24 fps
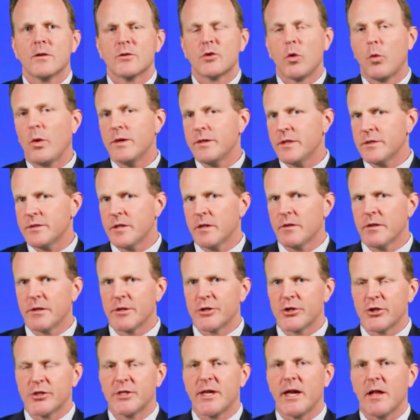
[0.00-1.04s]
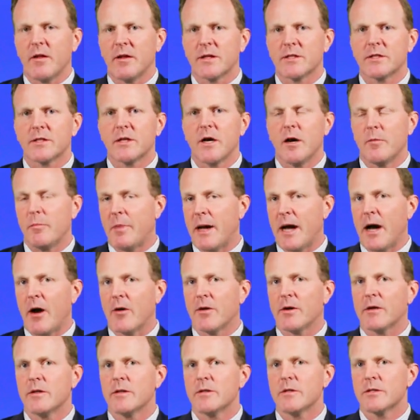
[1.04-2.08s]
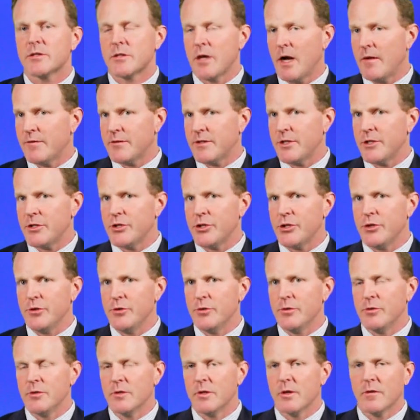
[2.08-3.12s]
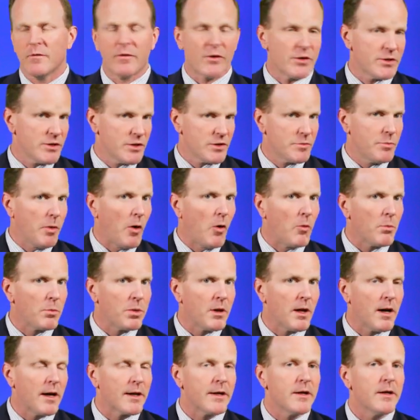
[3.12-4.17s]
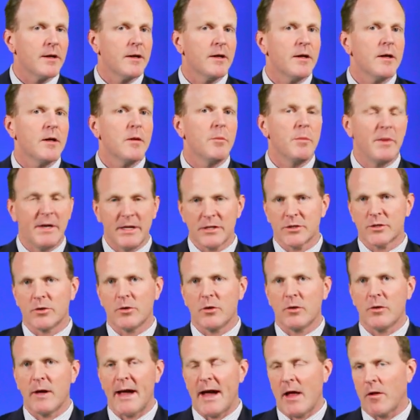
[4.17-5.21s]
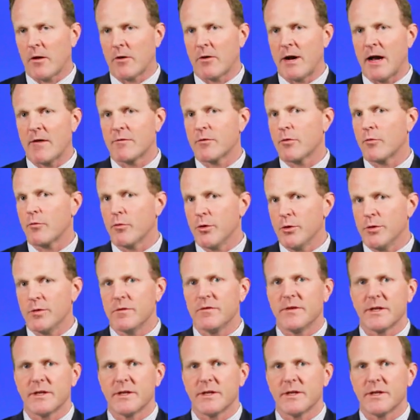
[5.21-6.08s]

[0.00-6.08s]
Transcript: So what does the literature tell us about soft tissue versus bone plug meniscal allograft root